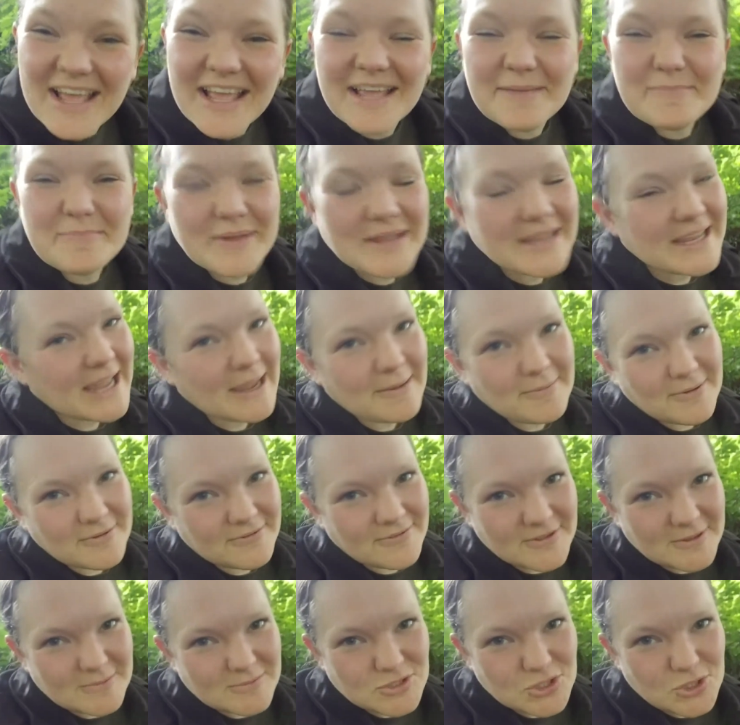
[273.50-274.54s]
being able
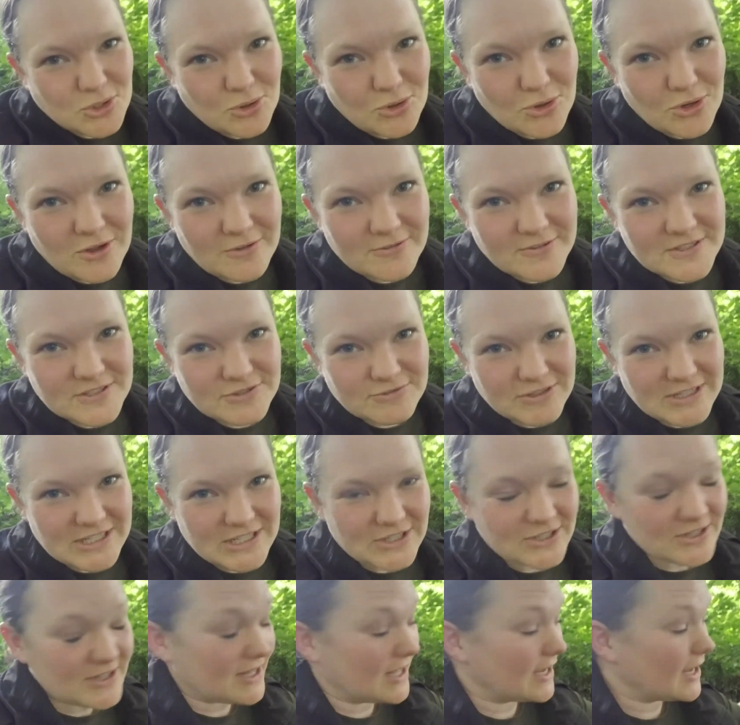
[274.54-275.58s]
for them to cool off is a really
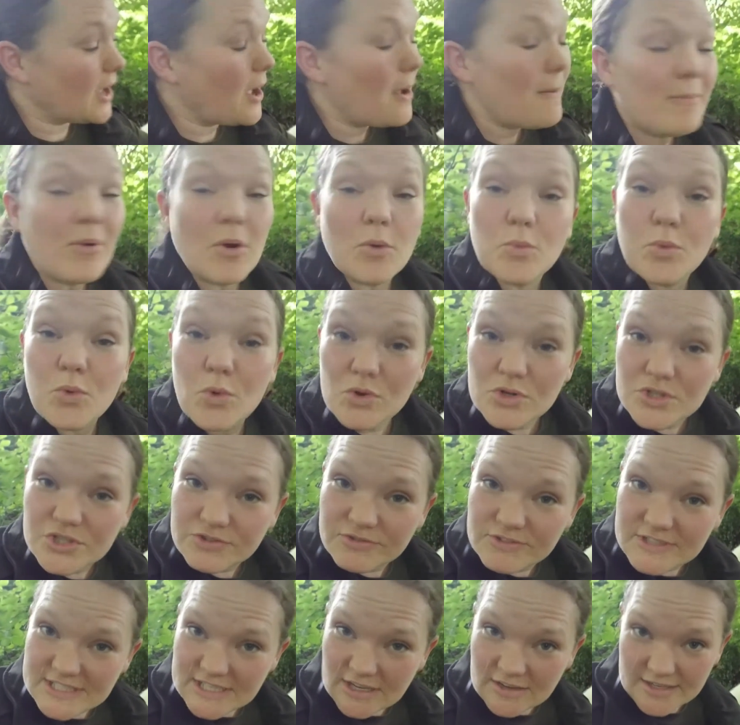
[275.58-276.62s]
good thing. But
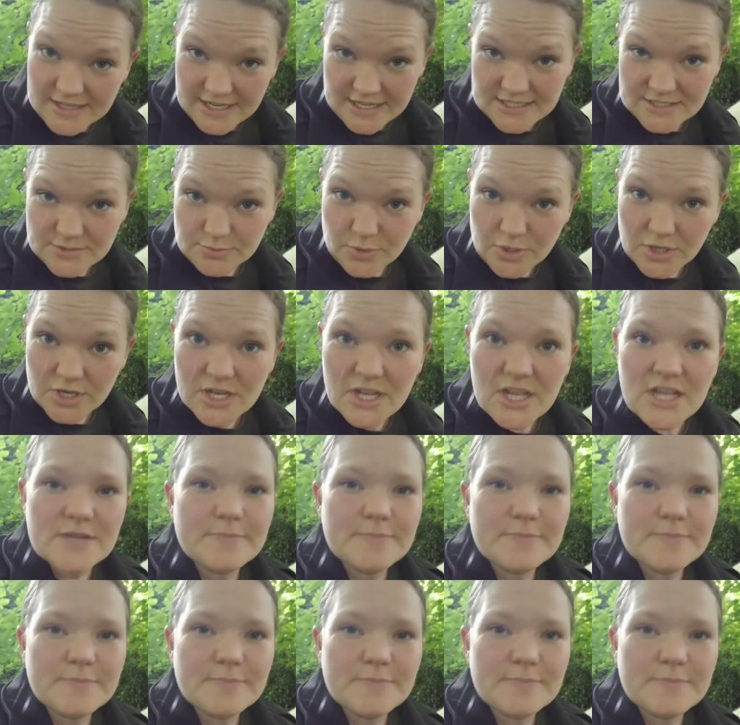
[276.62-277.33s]
water is our next one.